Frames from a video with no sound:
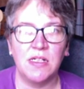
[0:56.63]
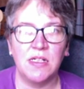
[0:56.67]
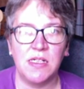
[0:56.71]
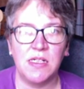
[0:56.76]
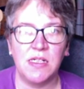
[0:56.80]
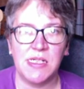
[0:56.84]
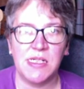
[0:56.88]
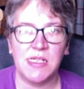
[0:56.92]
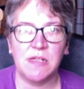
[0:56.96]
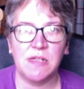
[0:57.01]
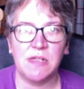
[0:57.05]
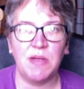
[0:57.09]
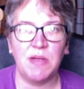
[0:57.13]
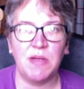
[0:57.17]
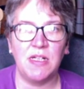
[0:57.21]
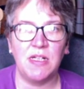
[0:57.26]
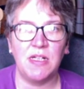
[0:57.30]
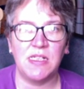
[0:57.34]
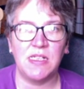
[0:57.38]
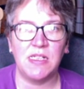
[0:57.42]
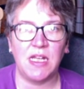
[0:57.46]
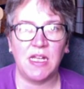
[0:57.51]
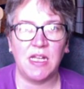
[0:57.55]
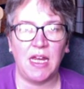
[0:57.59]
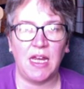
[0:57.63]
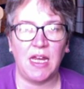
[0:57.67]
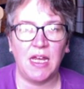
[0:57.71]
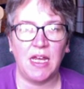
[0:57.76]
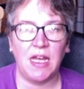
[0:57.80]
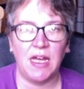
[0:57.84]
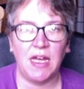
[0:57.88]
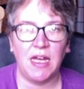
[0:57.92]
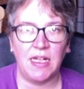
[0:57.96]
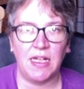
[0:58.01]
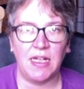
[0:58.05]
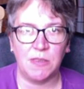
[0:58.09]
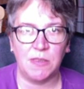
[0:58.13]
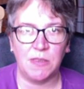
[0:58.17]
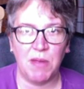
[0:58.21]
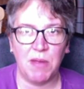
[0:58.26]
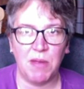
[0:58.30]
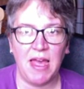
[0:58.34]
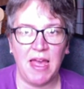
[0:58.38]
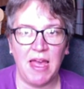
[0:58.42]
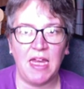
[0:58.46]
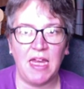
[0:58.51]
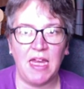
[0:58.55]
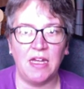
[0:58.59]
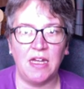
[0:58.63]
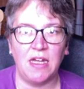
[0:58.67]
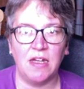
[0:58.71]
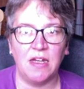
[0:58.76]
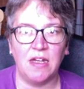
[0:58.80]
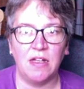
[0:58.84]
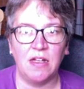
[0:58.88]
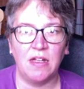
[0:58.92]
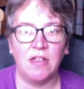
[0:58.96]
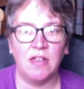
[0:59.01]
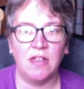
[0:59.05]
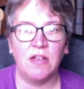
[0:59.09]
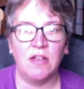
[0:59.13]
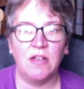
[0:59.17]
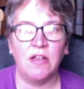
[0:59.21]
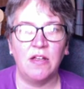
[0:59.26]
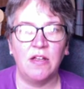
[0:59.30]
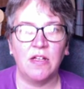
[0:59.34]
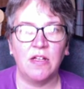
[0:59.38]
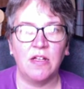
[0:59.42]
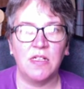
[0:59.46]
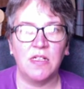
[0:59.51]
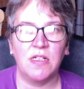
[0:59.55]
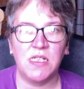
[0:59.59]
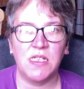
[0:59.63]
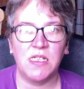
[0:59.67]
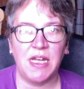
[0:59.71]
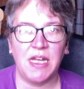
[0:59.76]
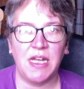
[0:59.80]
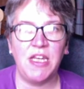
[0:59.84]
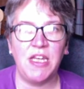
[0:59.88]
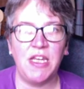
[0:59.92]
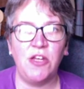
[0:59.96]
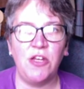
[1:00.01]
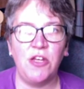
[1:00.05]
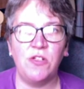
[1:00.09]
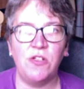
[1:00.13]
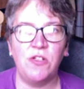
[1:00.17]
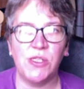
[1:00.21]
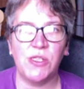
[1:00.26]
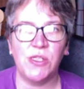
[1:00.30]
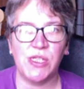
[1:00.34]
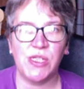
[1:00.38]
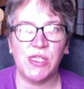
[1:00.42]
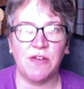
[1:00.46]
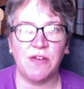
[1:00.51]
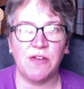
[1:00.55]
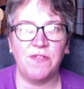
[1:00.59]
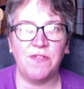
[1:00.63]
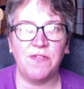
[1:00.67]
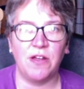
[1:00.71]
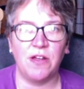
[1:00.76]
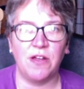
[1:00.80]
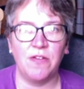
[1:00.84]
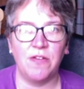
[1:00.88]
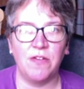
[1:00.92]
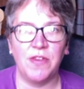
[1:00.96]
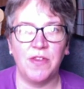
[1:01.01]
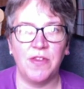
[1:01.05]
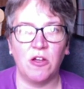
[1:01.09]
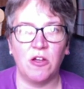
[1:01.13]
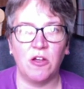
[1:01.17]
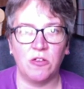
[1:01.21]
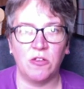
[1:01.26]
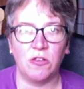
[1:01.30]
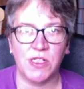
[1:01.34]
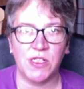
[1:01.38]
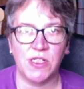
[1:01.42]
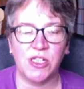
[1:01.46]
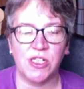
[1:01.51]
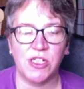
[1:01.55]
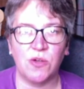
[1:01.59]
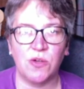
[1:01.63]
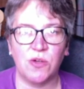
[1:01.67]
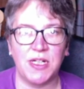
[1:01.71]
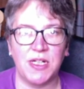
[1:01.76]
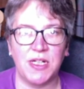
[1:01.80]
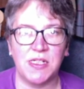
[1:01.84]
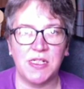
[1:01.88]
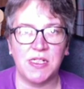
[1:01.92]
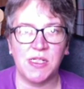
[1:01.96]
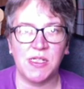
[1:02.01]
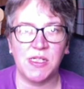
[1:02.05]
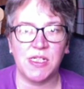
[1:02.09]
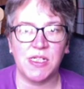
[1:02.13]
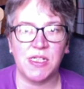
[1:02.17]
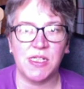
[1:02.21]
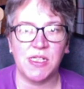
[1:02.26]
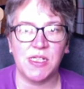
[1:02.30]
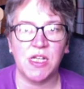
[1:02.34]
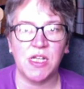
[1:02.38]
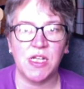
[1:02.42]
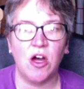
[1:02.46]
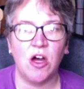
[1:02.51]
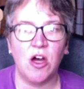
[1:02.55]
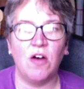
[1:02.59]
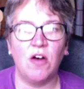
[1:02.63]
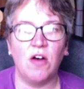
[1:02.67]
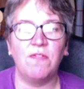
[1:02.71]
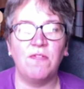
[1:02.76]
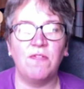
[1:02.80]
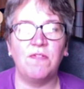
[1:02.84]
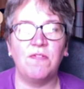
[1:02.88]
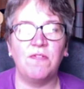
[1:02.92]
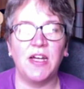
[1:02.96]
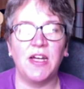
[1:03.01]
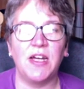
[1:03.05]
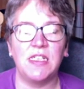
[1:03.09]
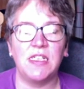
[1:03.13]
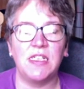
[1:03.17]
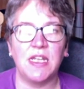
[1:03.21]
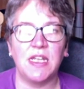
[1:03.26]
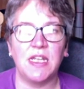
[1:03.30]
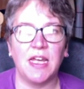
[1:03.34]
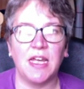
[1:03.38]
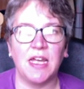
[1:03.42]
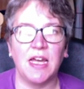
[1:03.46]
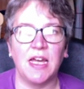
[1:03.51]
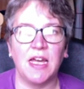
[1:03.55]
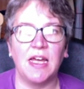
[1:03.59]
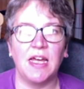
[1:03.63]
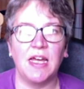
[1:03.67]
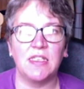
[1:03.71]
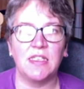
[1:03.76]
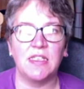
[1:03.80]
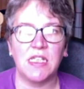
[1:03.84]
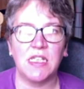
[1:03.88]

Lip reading: disability and pain continue to suffer the consequences of fighting and